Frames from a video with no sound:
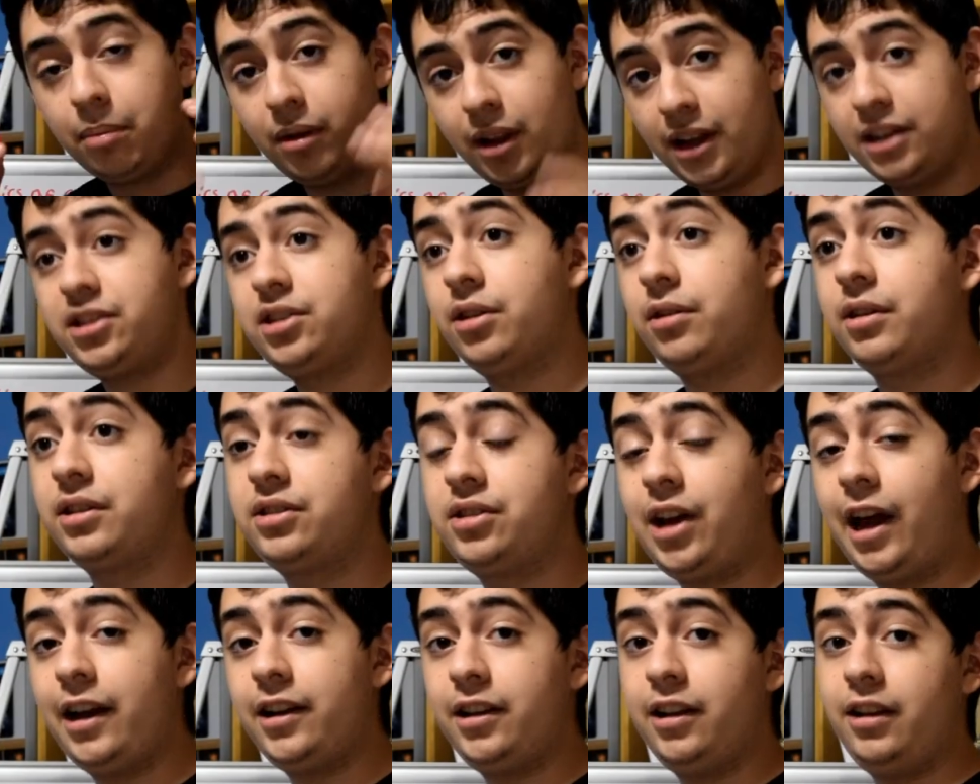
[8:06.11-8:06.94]
Plates are
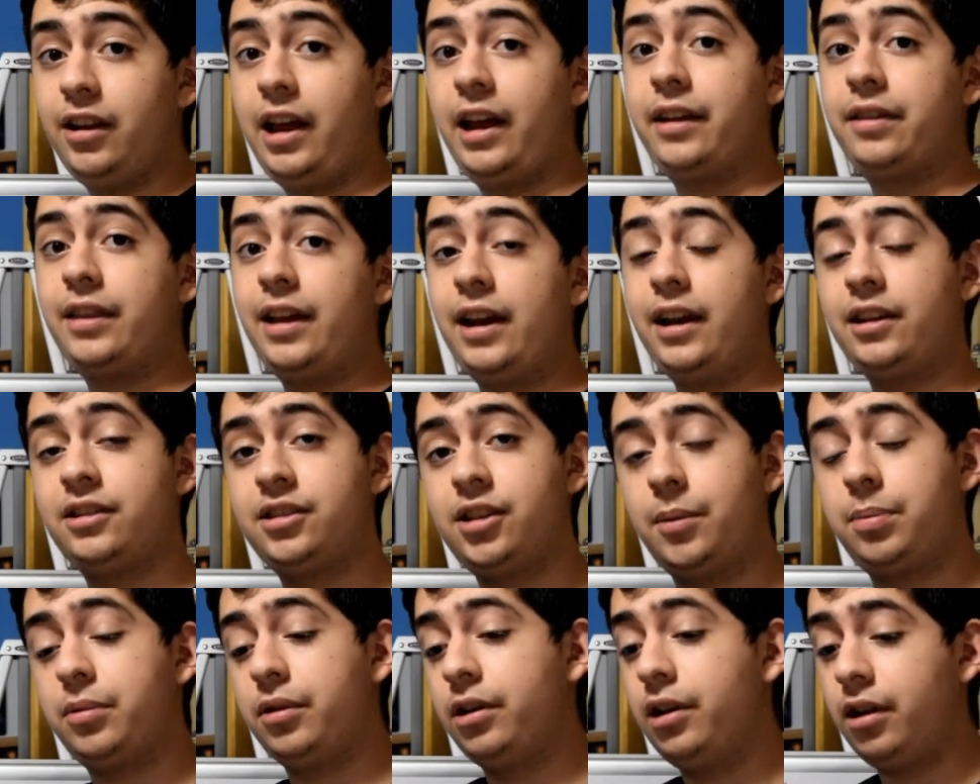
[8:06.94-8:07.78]
exactly like that,
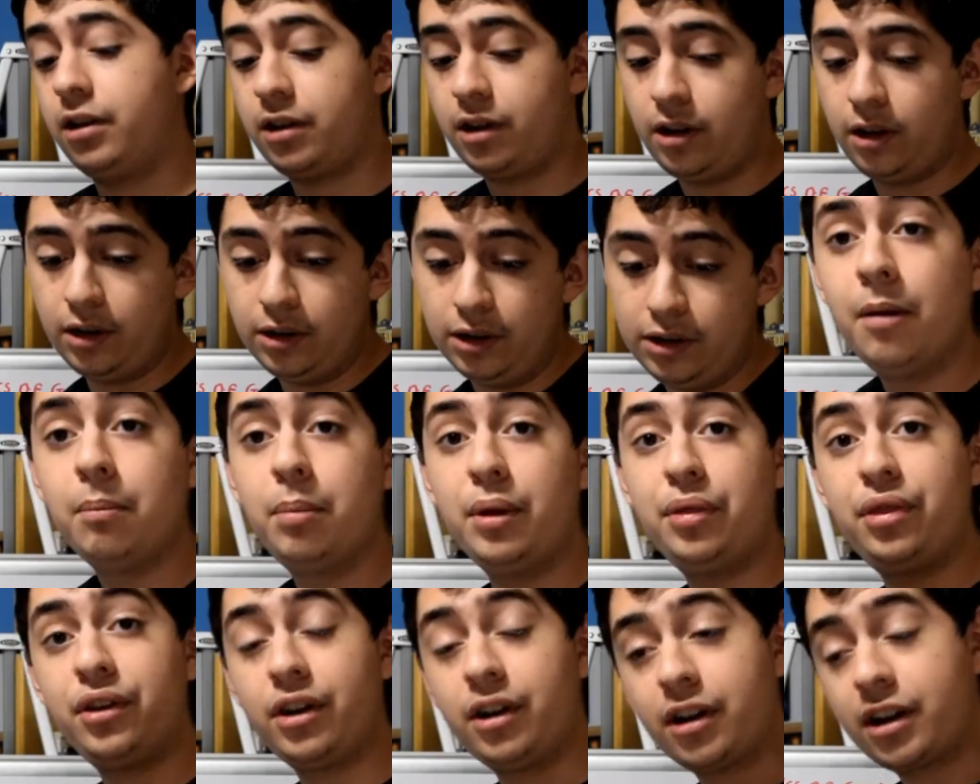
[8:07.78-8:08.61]
except they're not cars.
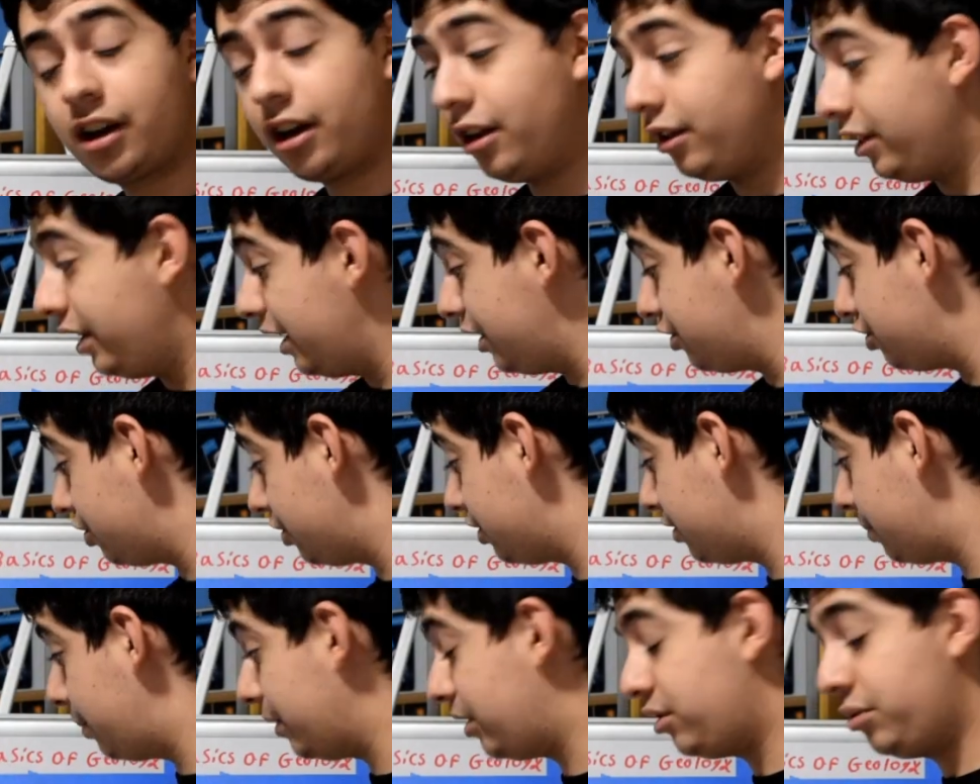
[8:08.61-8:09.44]
But there are
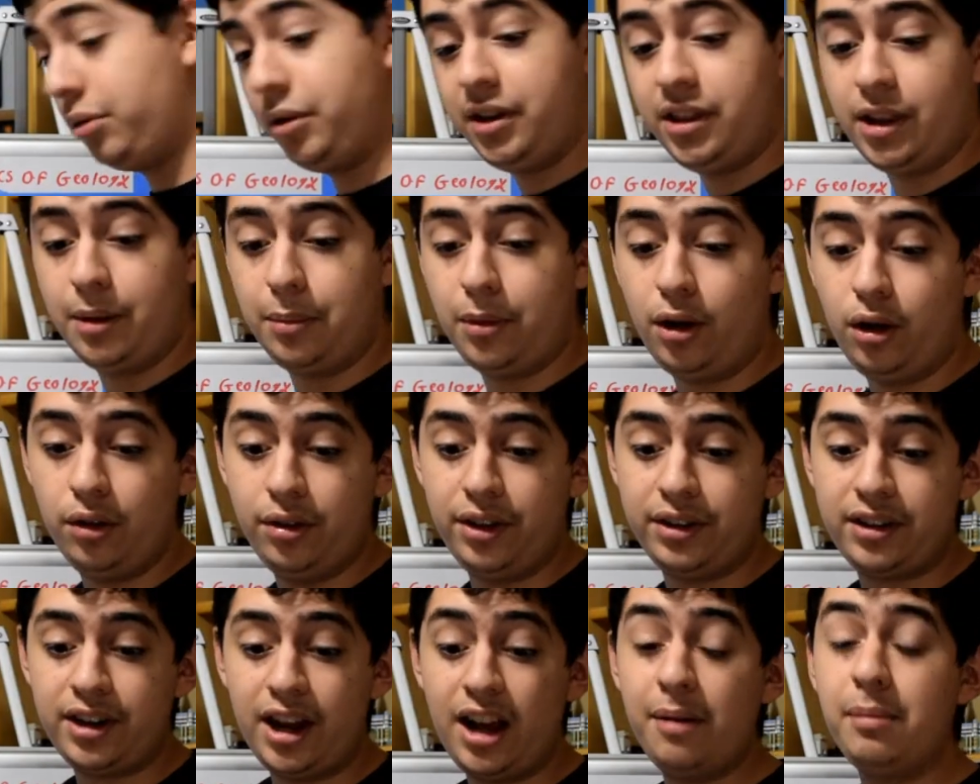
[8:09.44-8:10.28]
collisions between them all the
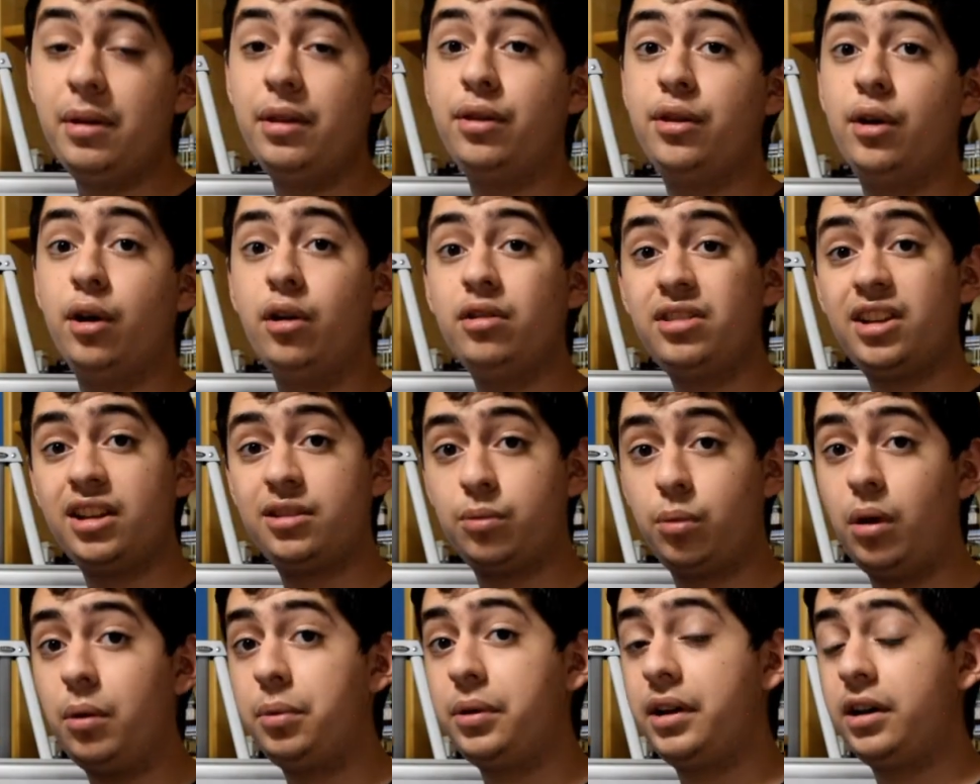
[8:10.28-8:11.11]
time, and those is
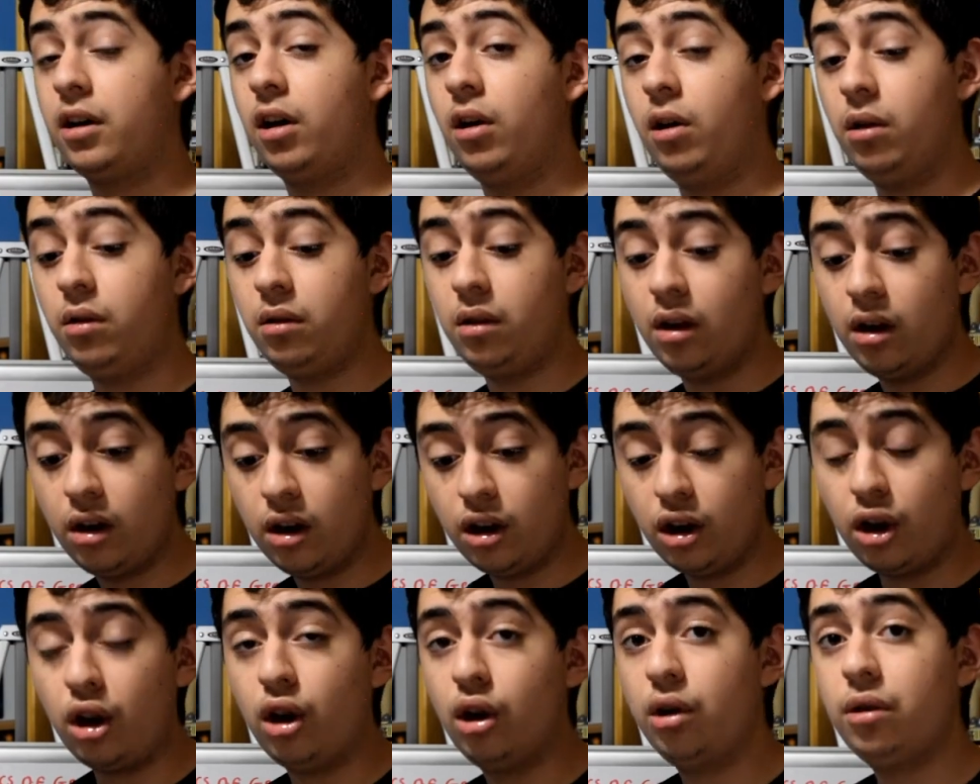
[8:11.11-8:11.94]
what we call
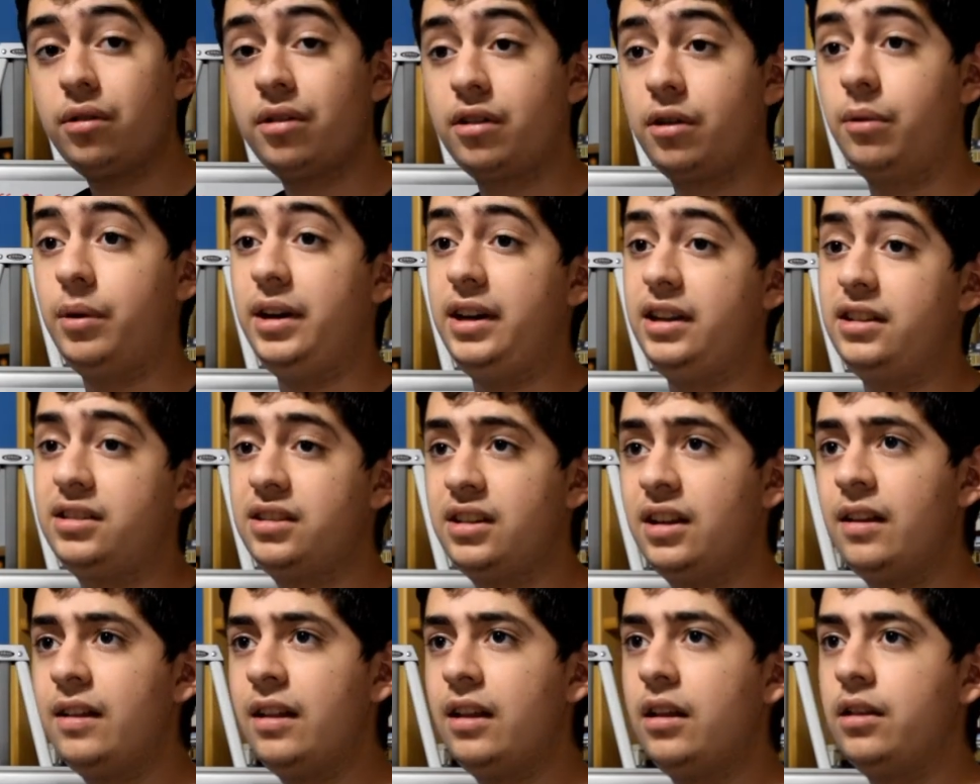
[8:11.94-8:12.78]
earthquakes.
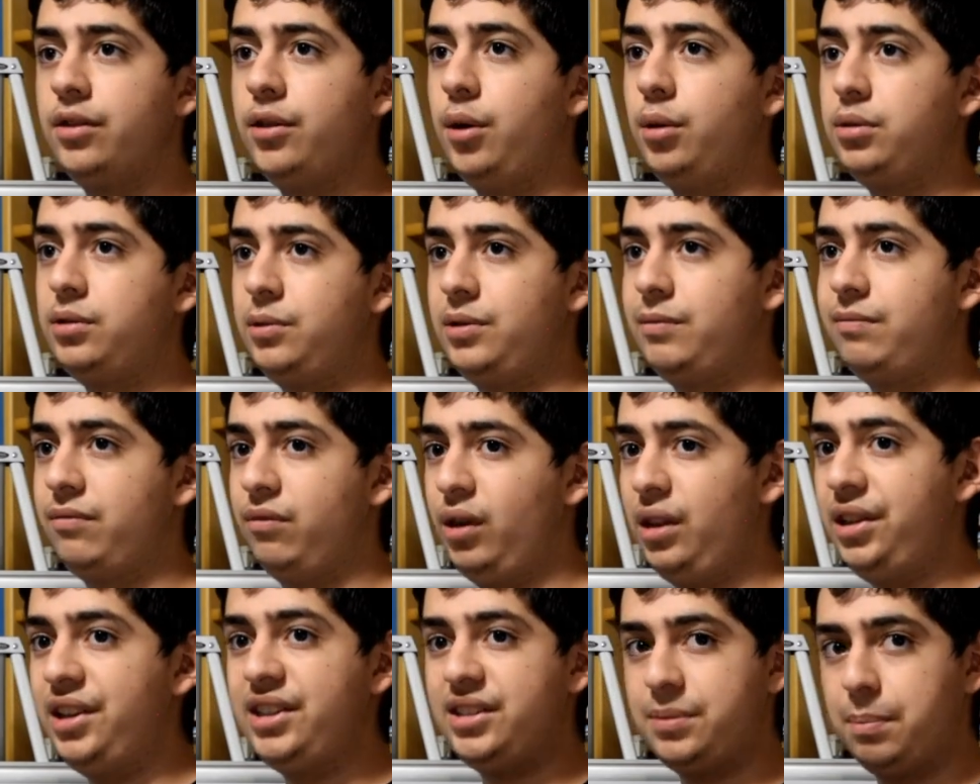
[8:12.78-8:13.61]
Those
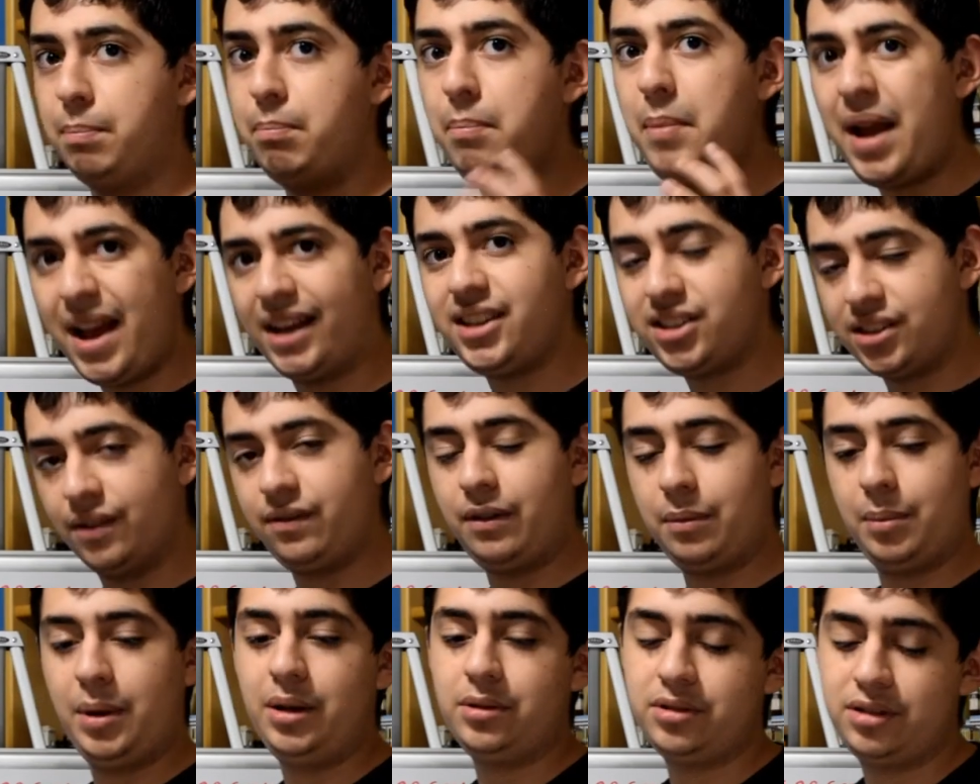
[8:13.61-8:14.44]
release massive
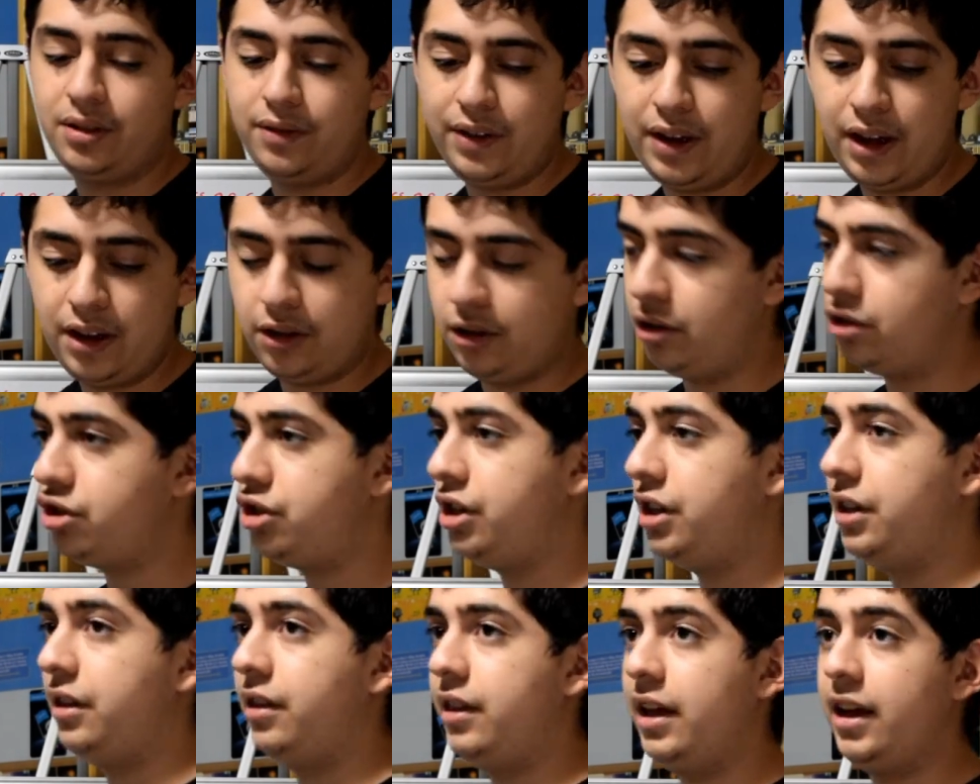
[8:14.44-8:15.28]
amounts of
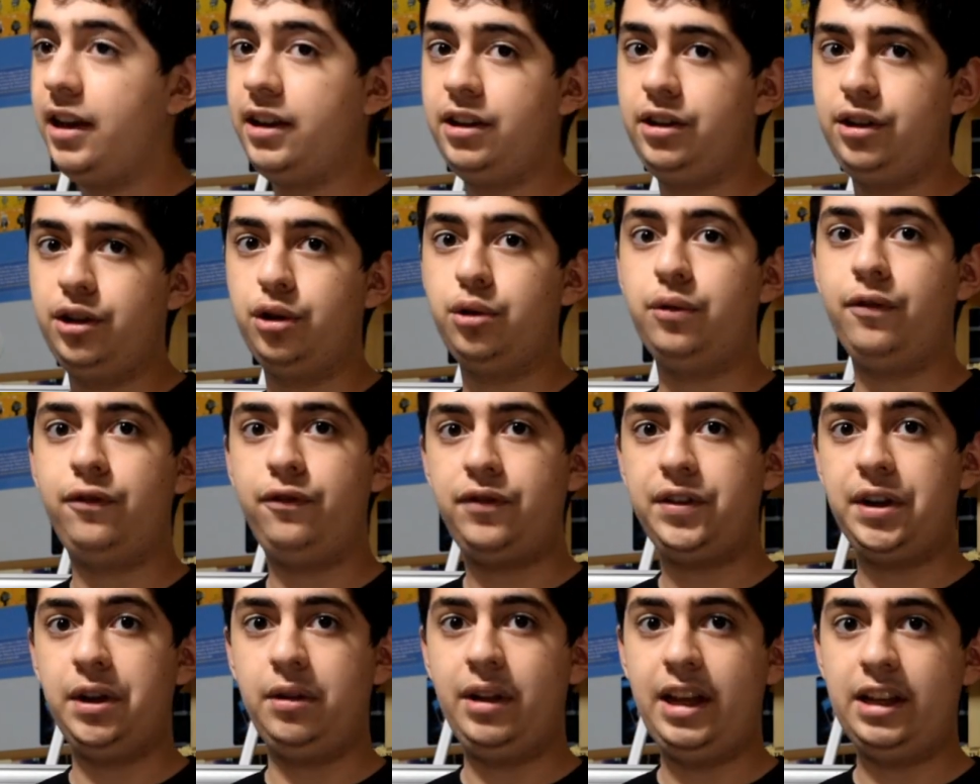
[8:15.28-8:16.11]
energy that you
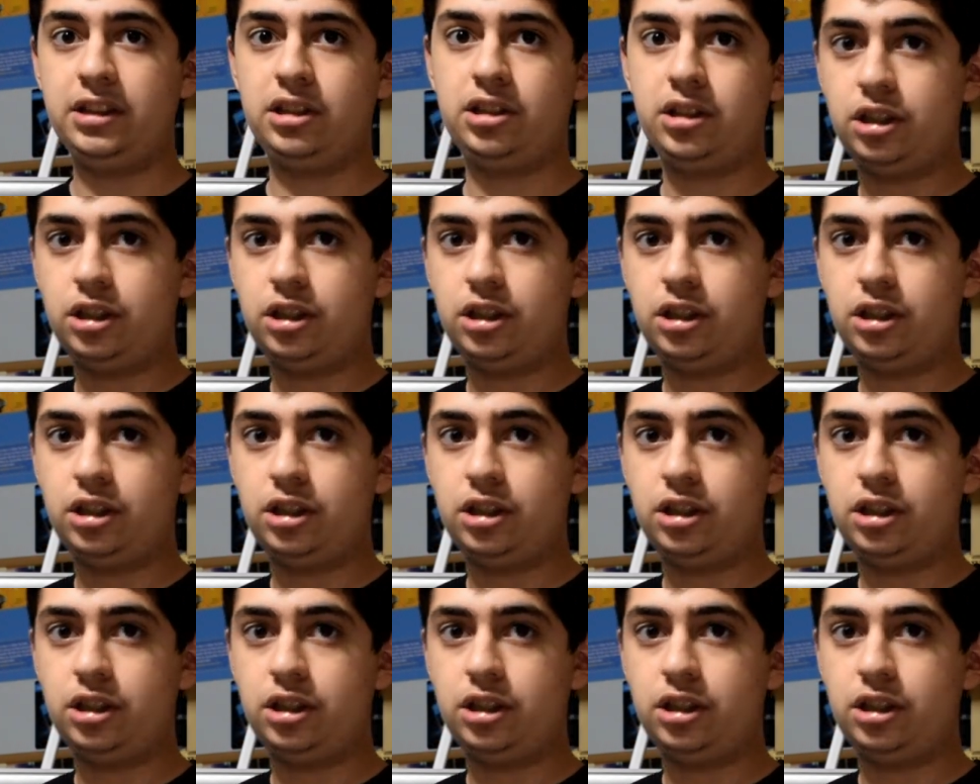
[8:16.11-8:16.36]
feel as